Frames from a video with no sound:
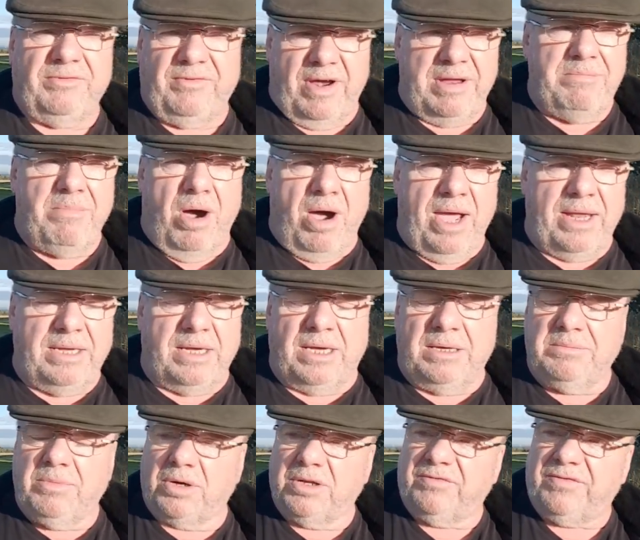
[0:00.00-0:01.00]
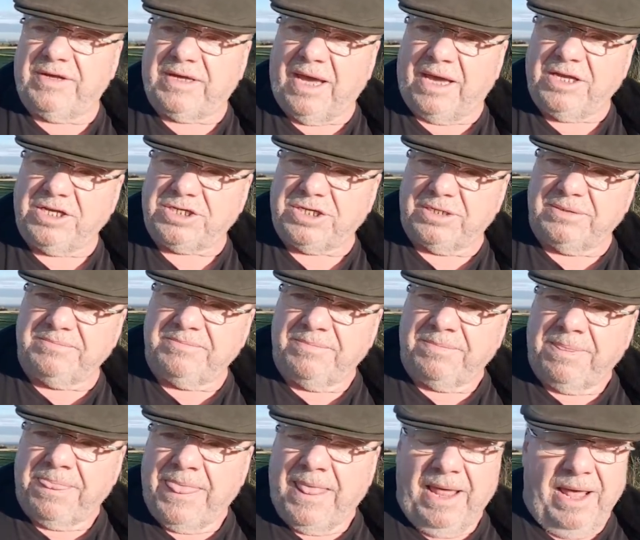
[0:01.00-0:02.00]
very minor modification,
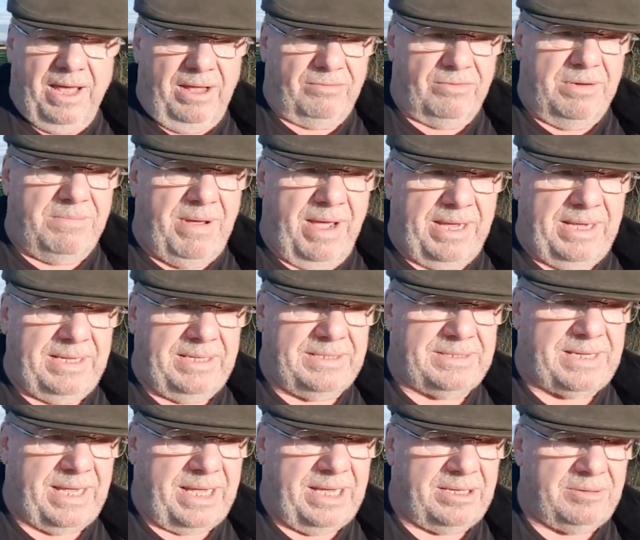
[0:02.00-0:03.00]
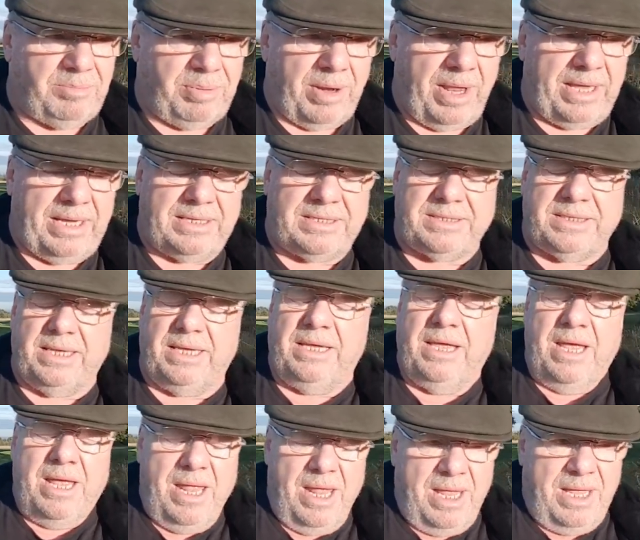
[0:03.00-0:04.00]
remains in place. The
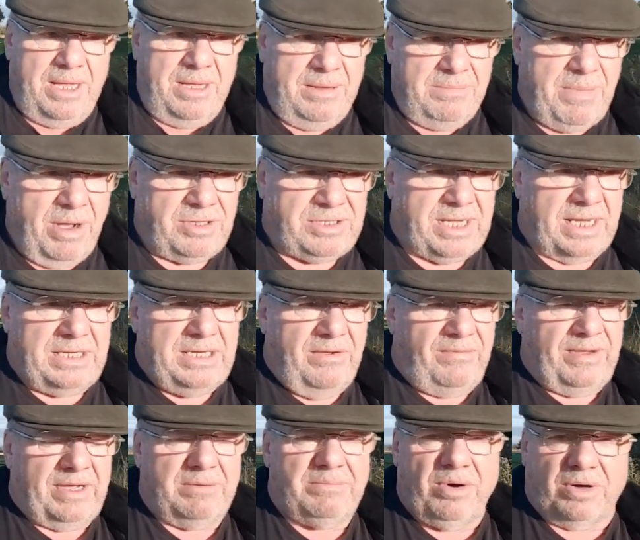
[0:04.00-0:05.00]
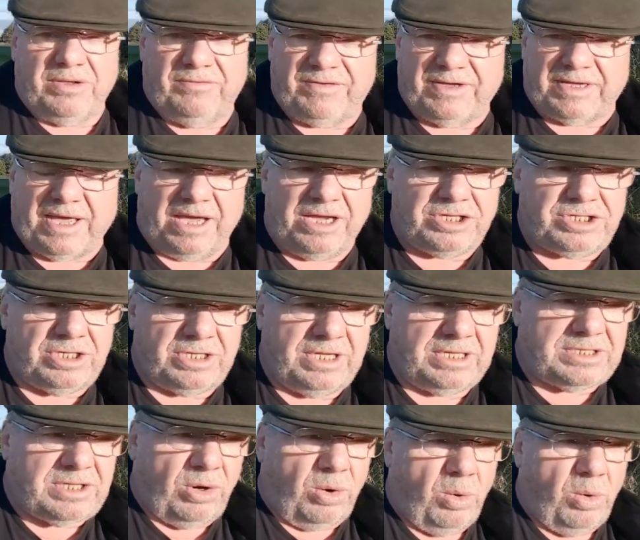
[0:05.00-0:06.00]
most significant modification
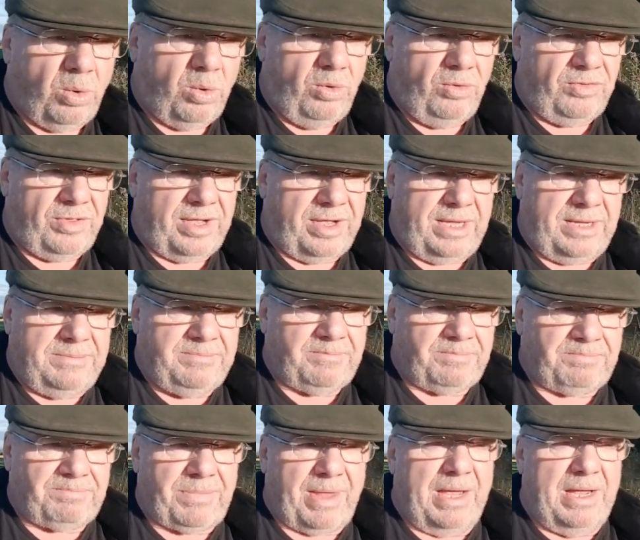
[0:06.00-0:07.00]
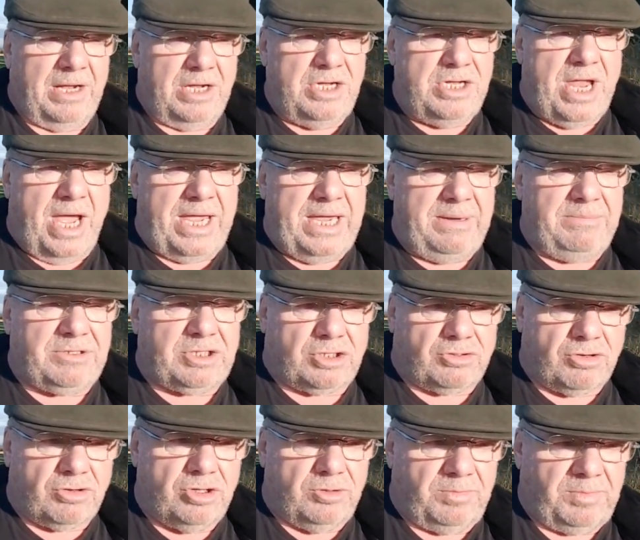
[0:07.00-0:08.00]
is that all the named
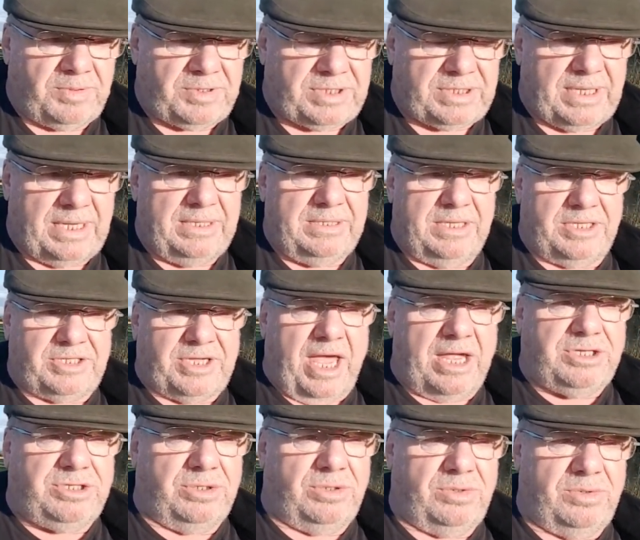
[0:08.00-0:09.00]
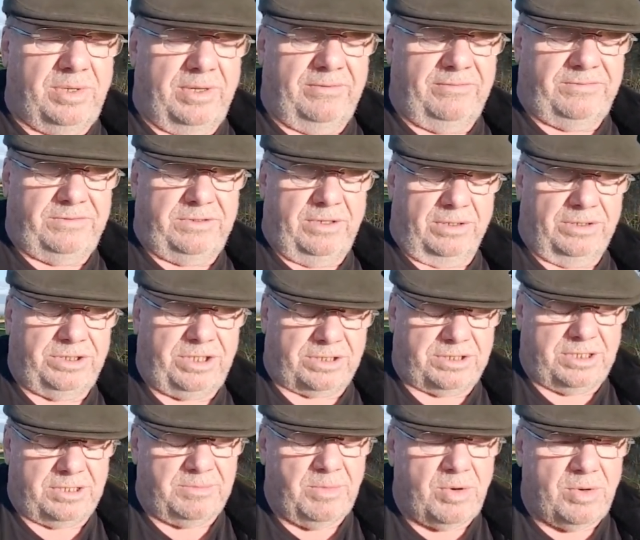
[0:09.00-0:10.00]
groups in the schedule on
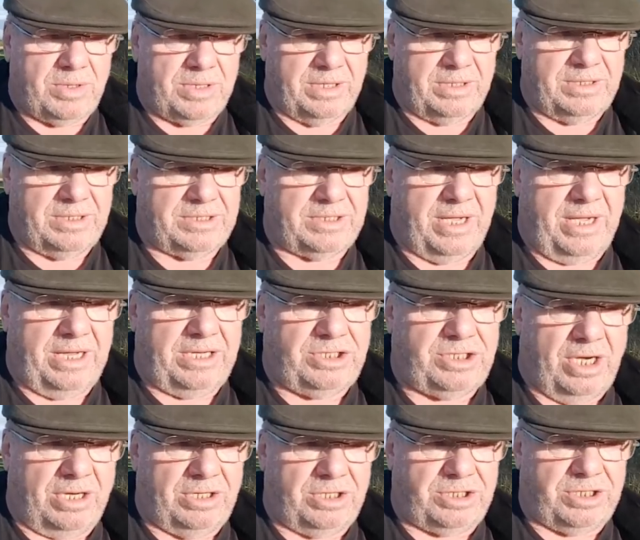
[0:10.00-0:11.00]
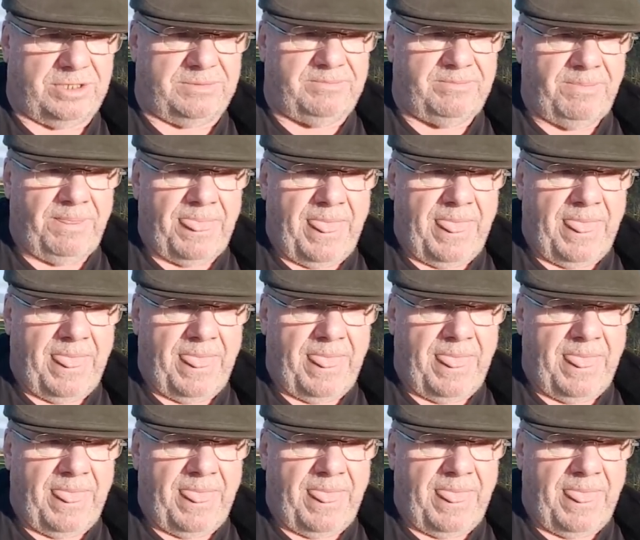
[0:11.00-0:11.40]
Justice Morgan's injunction,